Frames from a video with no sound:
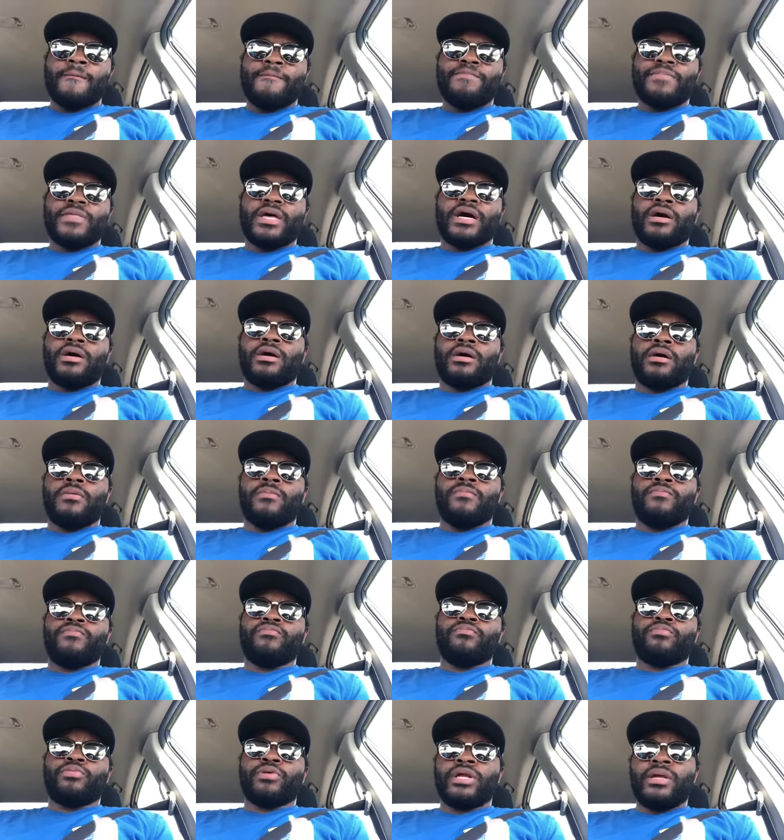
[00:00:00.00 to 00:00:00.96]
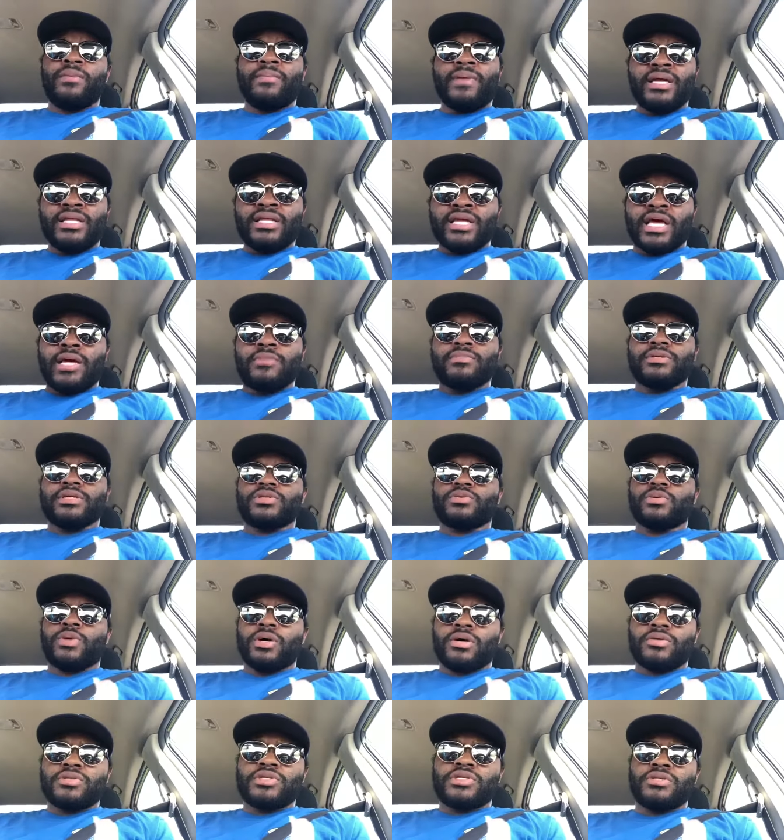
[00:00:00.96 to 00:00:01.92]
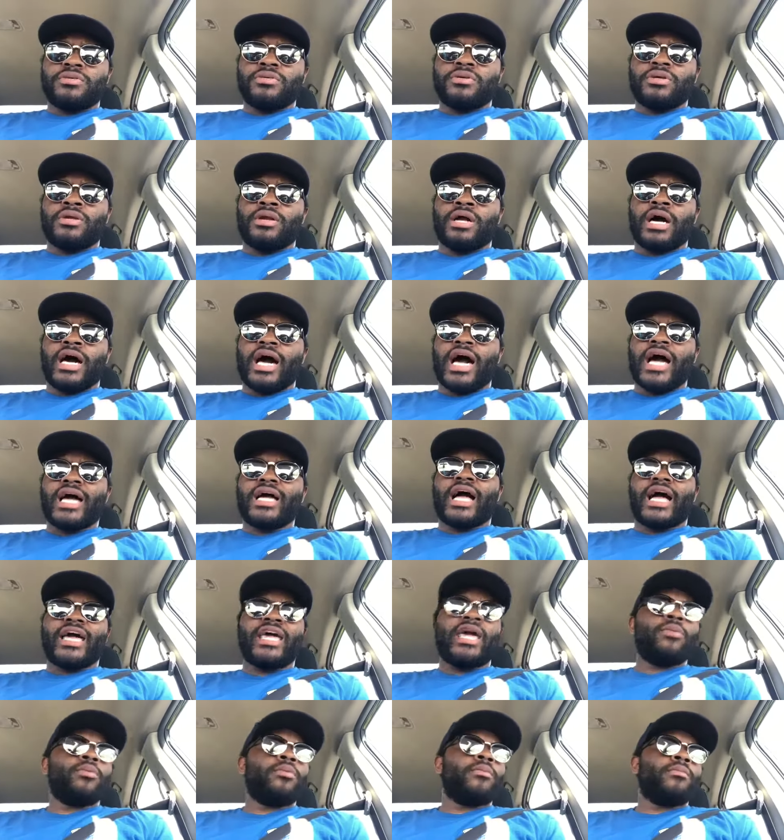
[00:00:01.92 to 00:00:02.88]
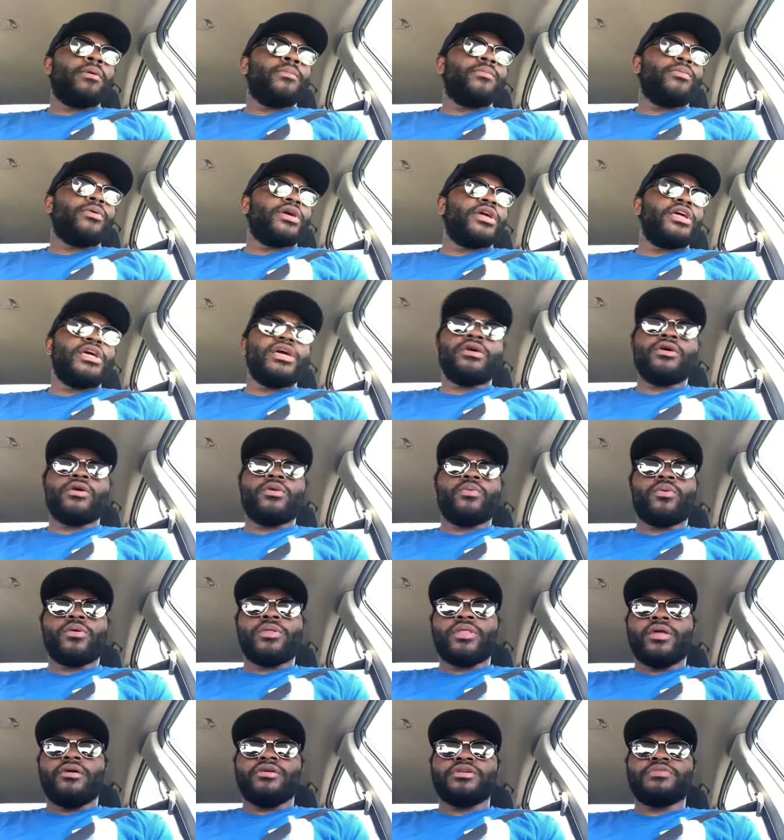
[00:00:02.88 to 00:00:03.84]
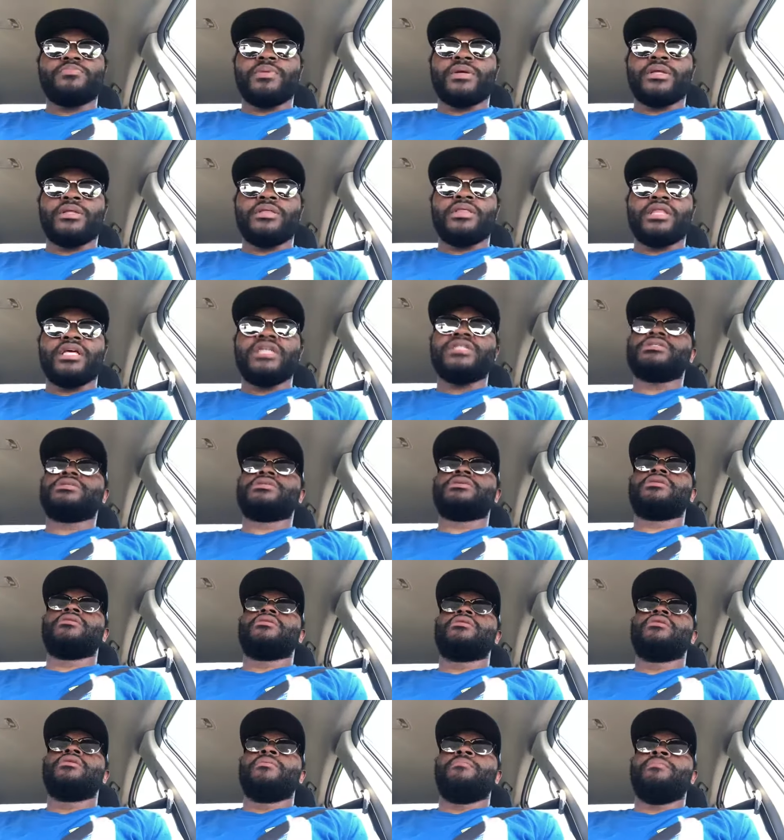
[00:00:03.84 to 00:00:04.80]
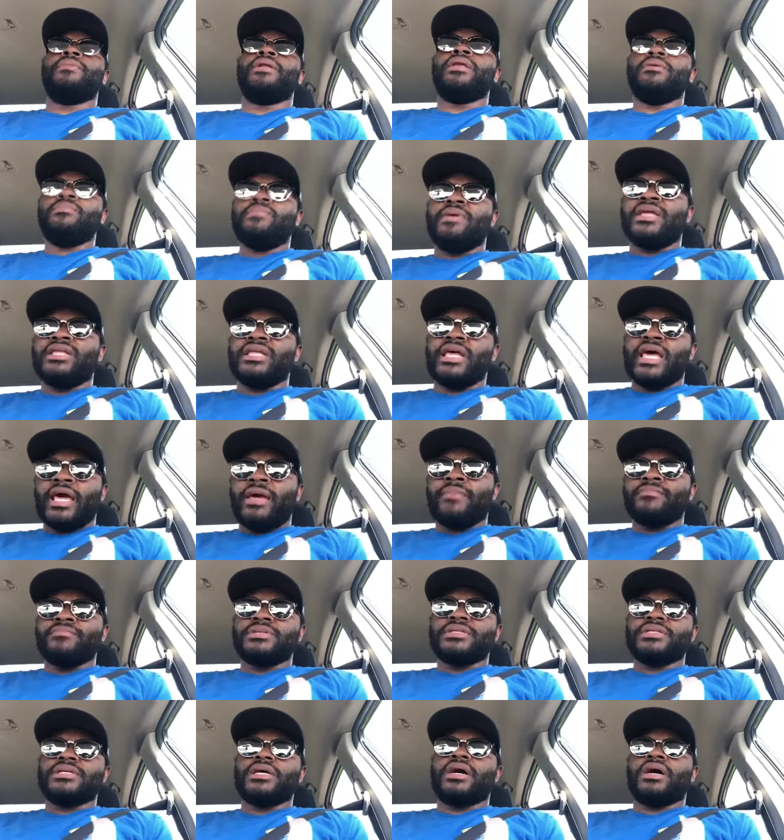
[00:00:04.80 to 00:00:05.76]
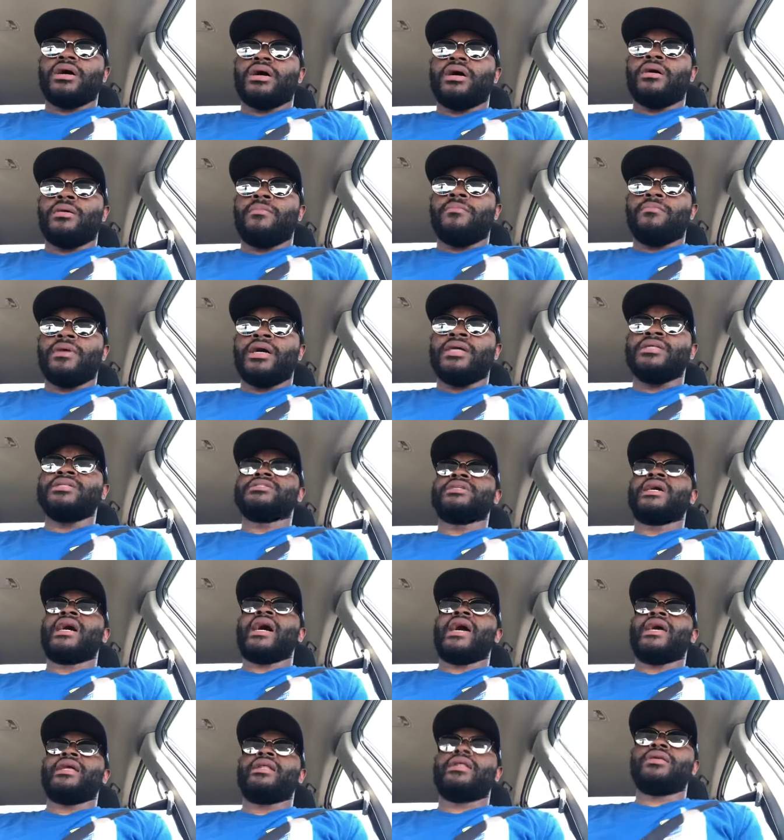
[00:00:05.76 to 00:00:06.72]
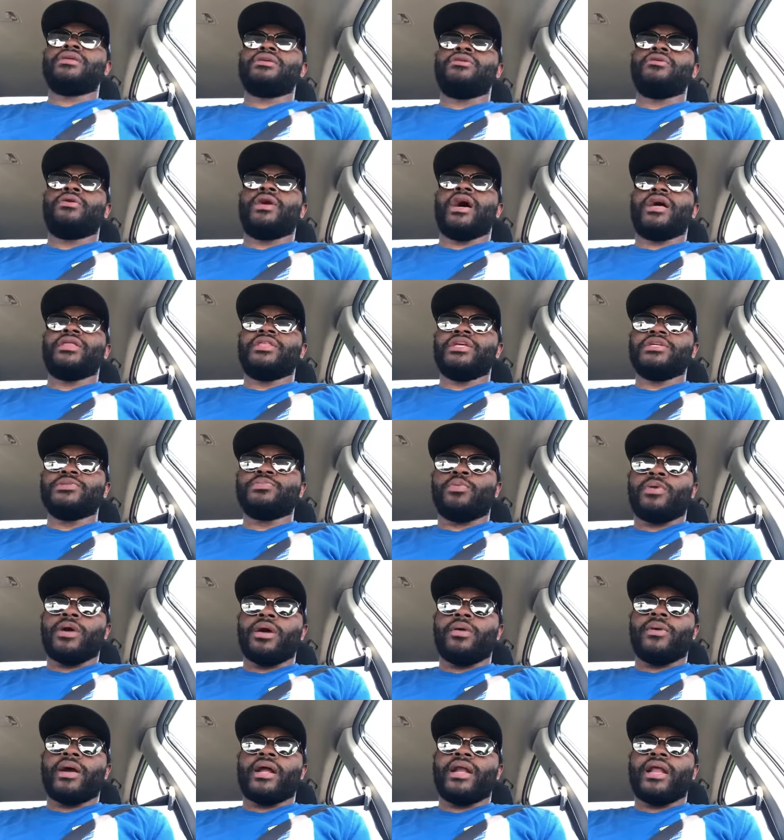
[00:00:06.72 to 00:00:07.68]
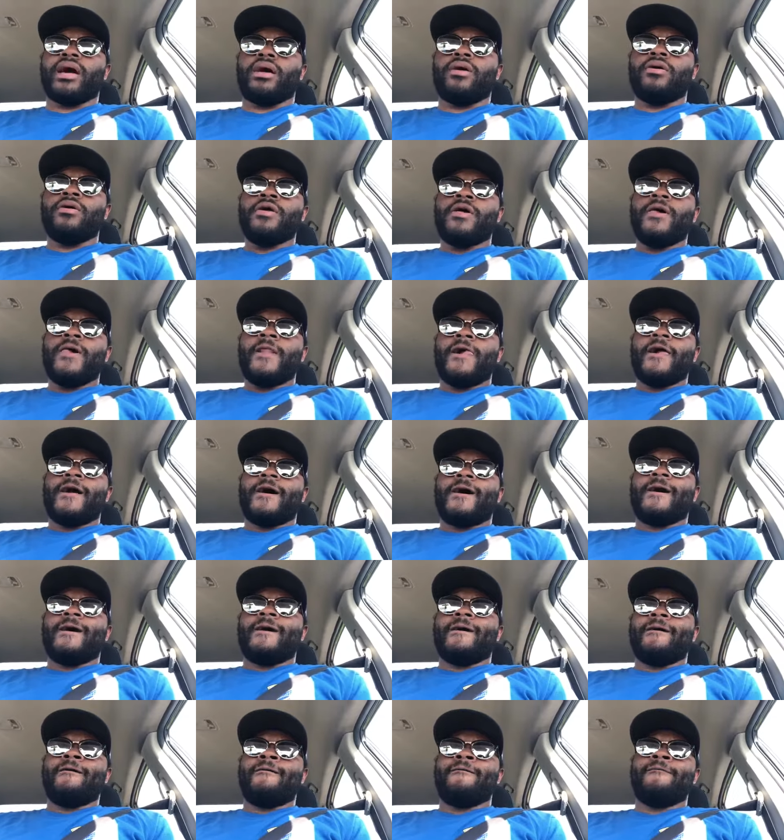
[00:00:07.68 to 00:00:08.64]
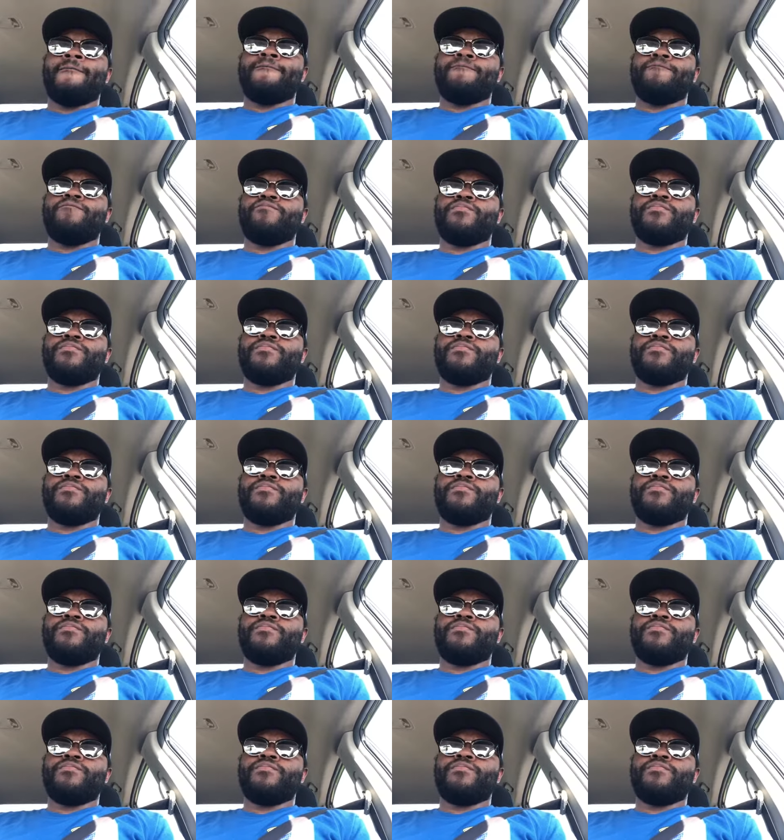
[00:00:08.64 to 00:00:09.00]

um, pretty big names as well too. You know, I, I, can't remember a year where there's been this many big names um, unsigned. You know, at this point right now. Um,